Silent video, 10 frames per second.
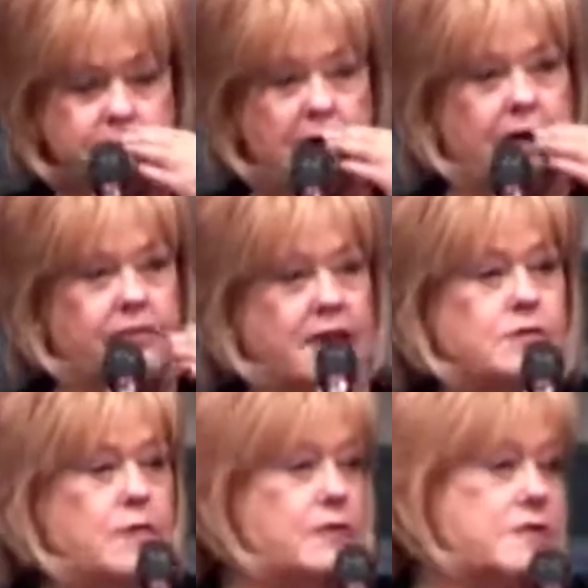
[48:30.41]
And that's
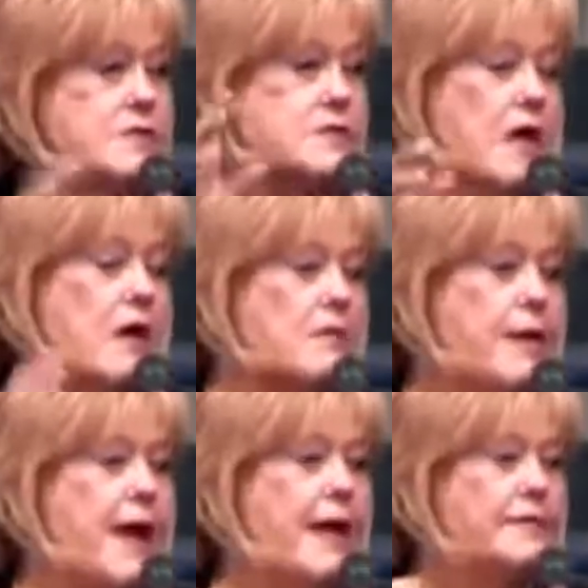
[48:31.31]
what this is all
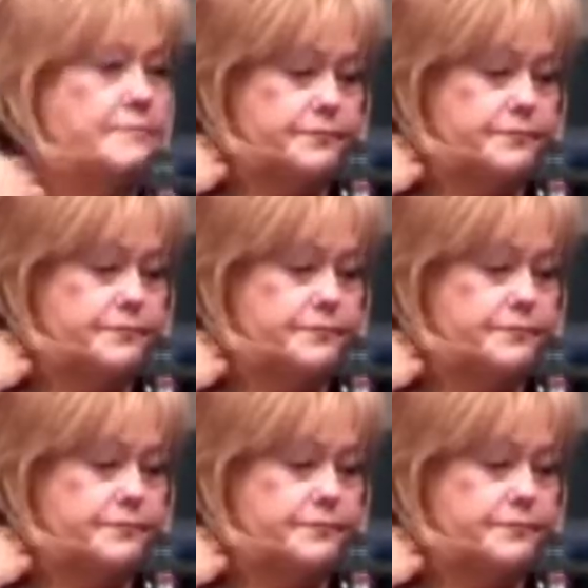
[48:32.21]
about.